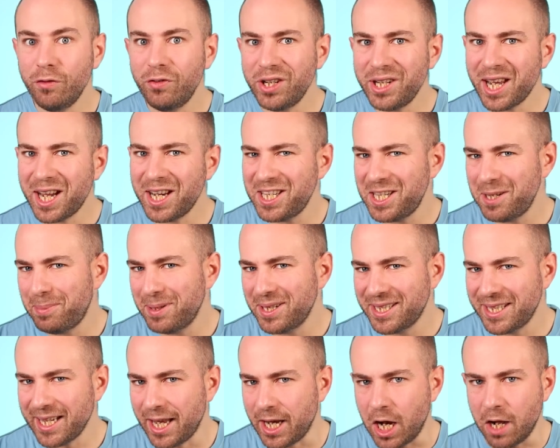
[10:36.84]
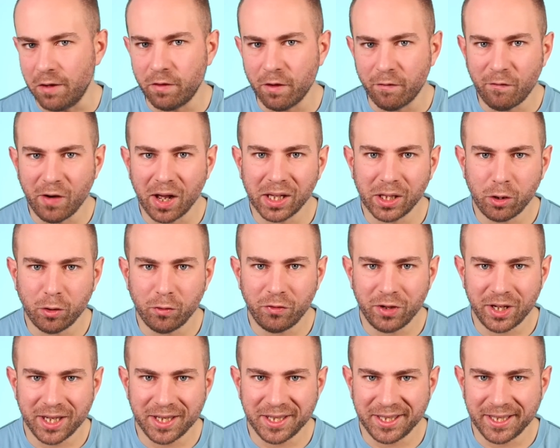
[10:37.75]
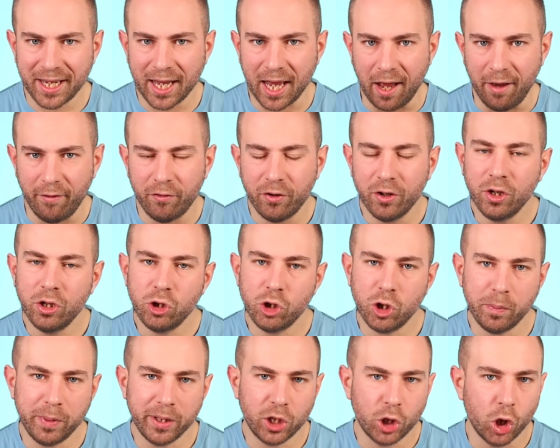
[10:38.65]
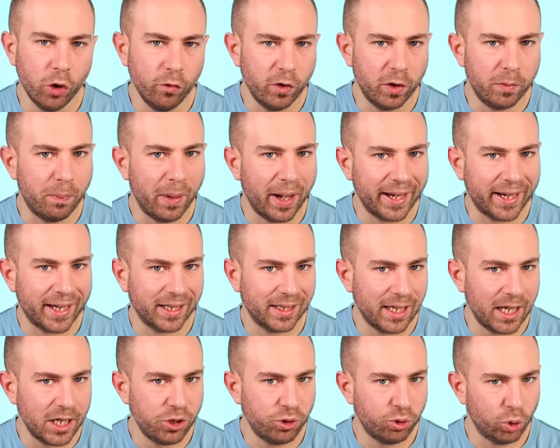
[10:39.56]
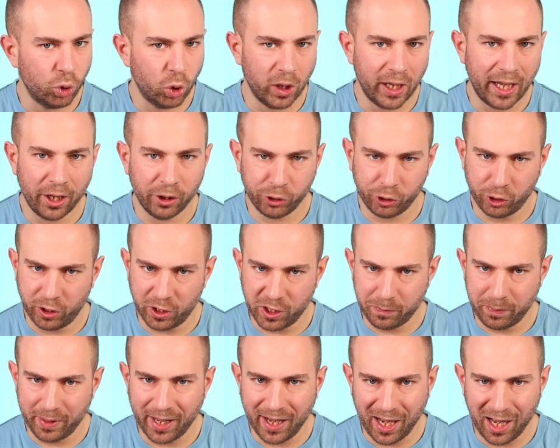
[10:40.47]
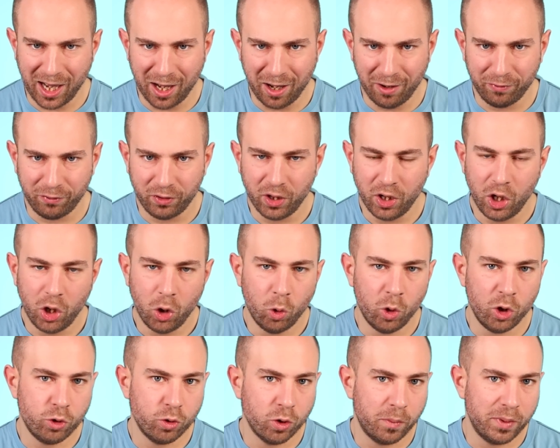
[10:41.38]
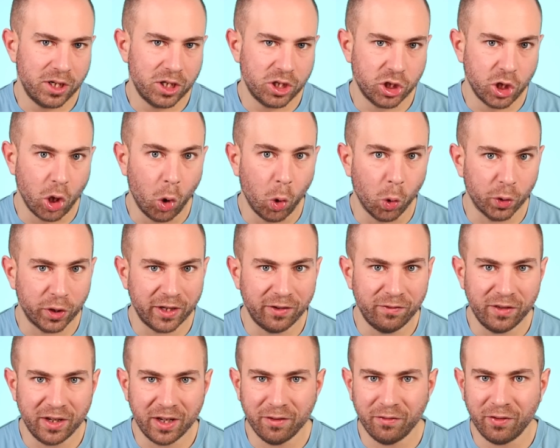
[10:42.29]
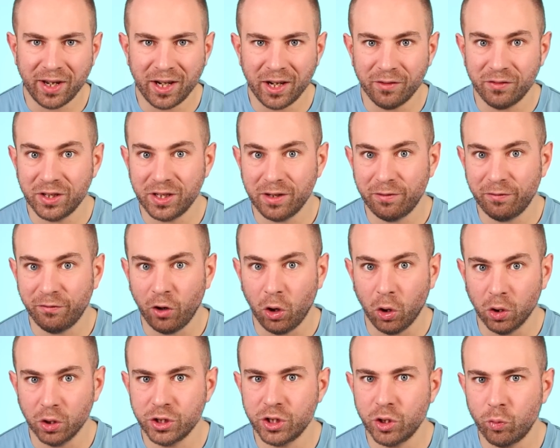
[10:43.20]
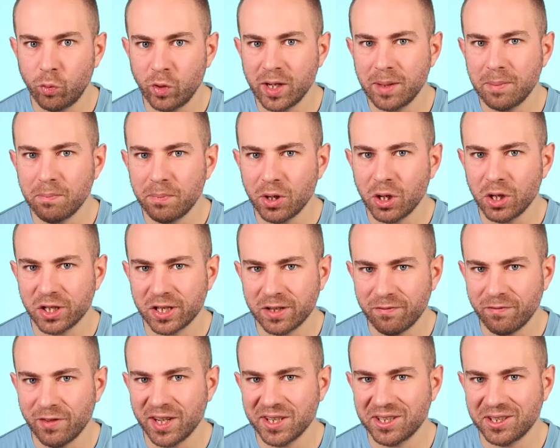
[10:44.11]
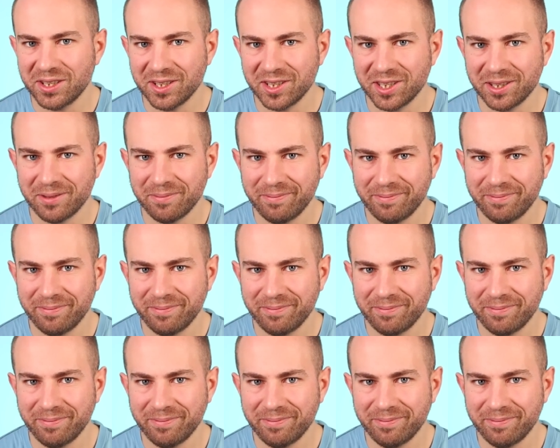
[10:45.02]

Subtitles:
other 90% of the value of the ETF should be covered by collateral held on its behalf, which will be sold in the event of a default to reimburse investors.